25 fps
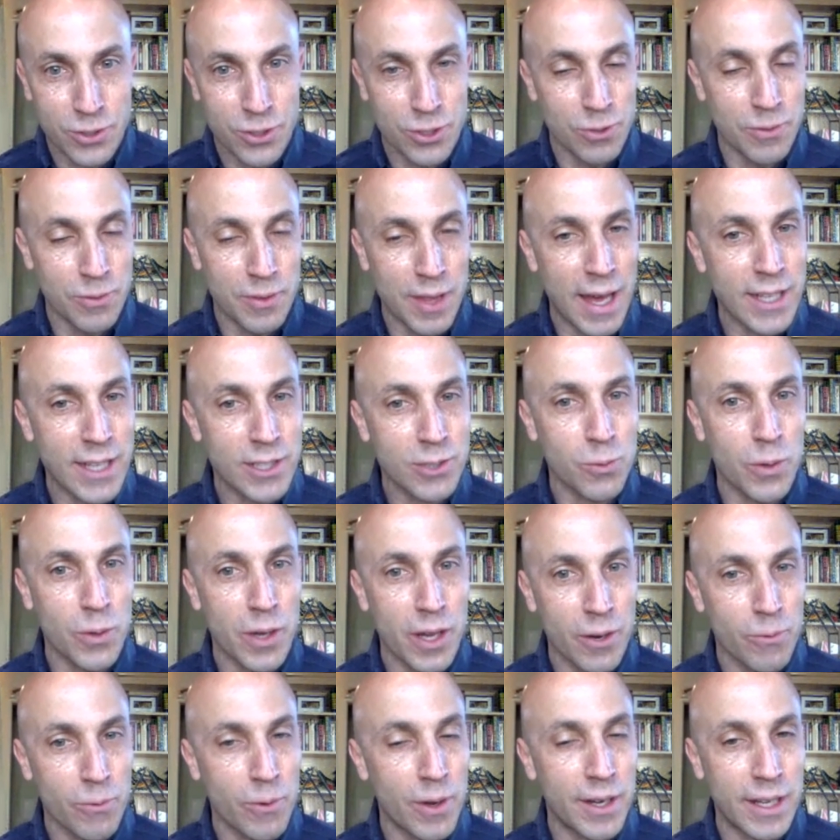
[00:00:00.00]
So that's
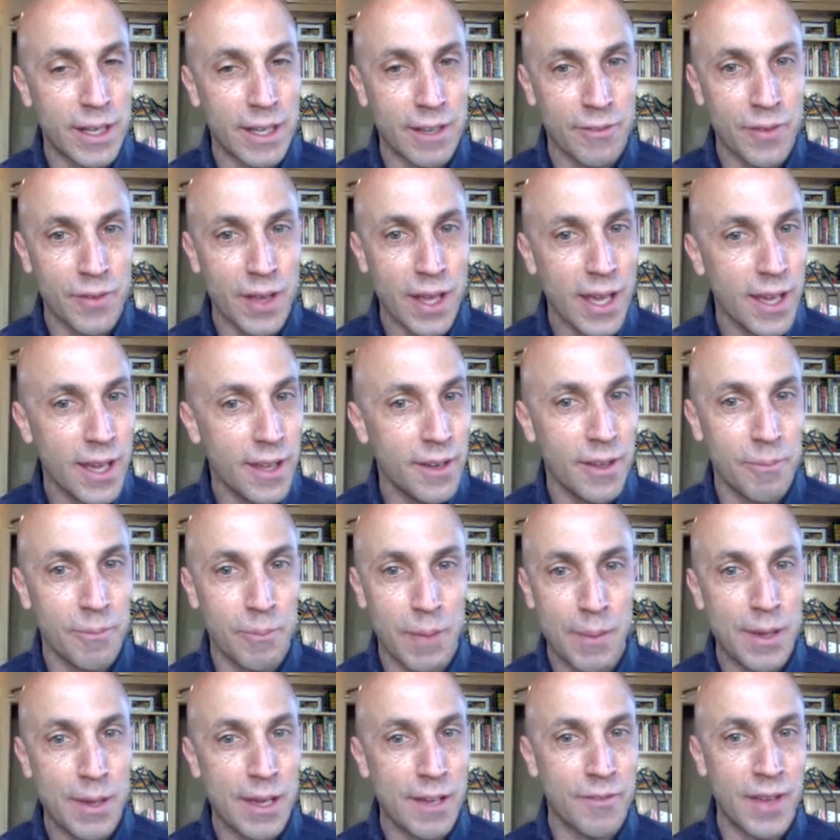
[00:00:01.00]
where running a van, and
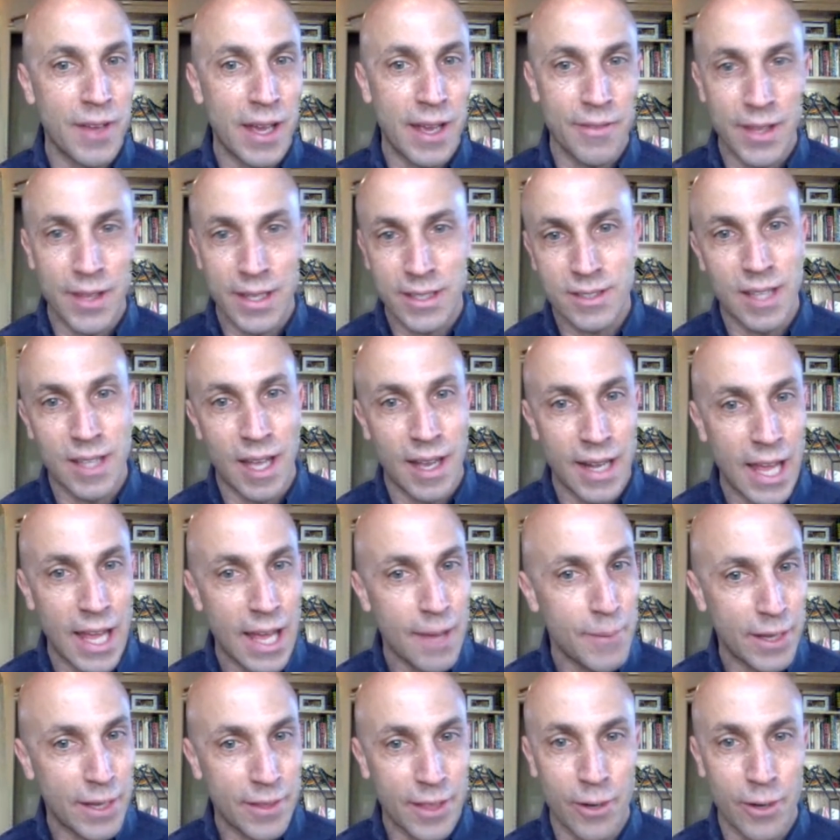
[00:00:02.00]
maybe a van that's dynamic,